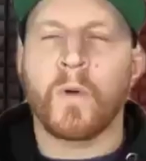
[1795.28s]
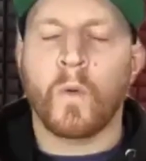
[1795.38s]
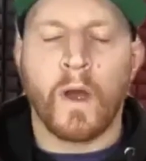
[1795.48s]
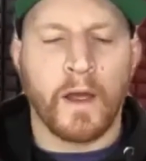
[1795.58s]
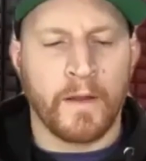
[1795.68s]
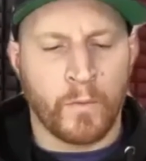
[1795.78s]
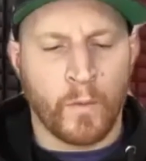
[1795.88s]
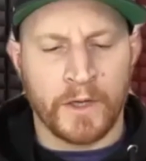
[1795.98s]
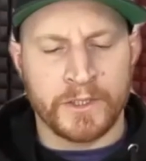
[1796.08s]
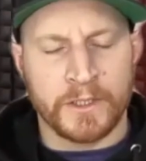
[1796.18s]
have a
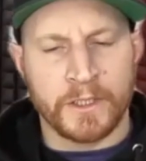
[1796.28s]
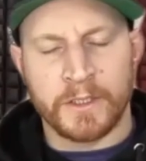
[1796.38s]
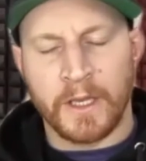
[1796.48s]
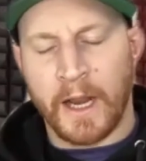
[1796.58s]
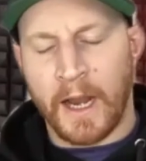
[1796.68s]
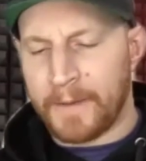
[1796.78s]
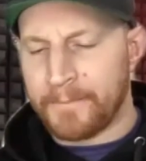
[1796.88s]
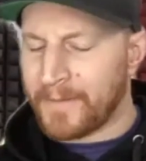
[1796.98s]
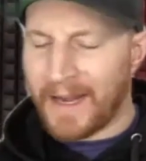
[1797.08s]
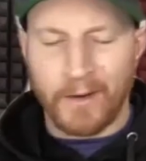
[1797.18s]
question because like I
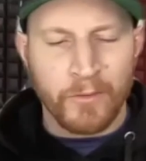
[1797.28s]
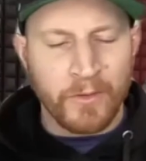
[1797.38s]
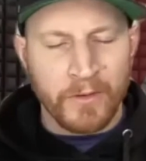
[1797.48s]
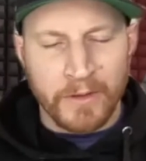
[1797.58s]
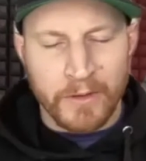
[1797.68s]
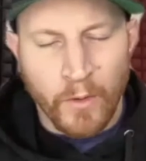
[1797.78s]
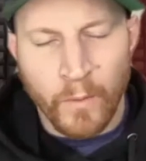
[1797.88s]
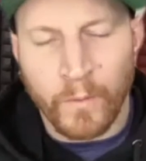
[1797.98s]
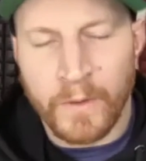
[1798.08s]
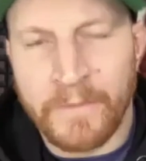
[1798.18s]
don't really
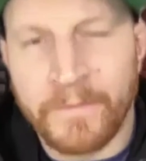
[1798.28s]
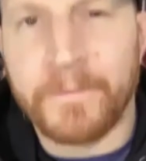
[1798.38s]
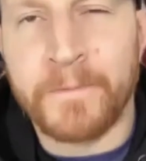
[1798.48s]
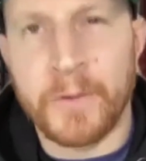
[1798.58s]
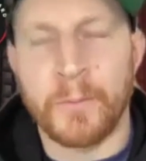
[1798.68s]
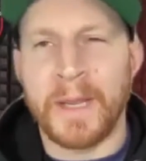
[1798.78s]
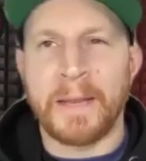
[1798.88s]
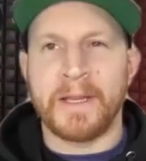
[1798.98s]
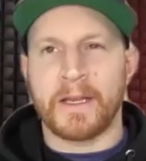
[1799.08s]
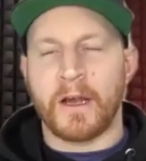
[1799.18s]
know if
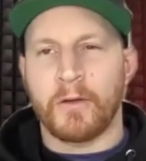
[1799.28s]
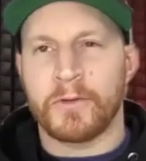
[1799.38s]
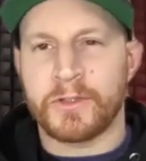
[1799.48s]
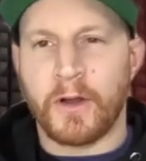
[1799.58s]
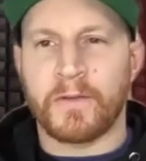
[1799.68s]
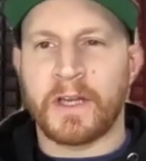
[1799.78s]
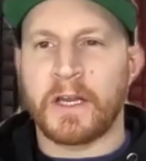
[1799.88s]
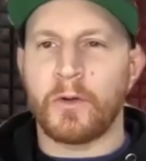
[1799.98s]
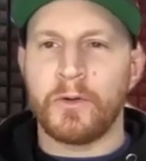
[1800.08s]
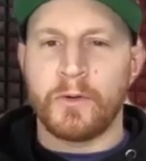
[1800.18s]
maybe it got resolved because I
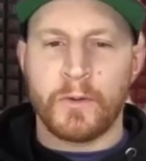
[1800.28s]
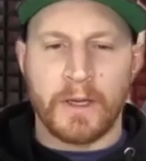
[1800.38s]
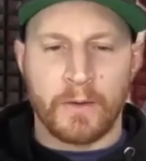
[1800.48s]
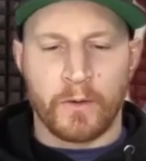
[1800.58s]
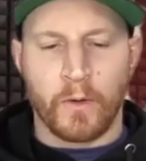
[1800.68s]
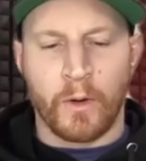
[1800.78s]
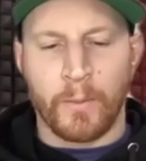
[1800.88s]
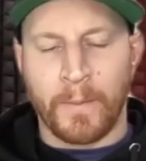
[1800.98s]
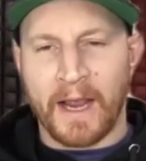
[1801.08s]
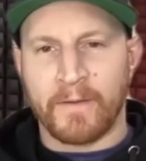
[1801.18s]
know you
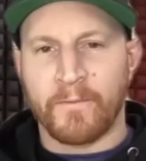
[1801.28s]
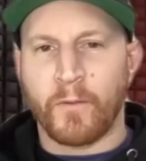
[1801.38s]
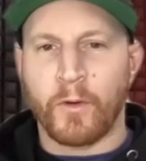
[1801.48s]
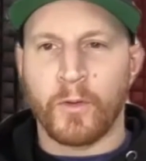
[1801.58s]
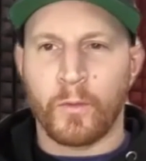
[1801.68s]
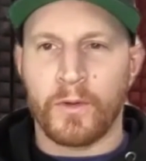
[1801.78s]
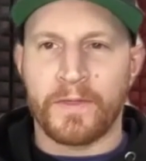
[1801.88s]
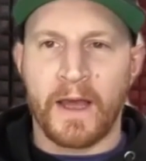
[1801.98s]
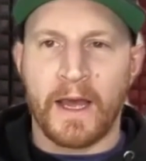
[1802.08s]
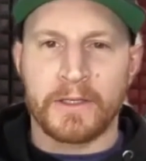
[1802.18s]
going back and forth with that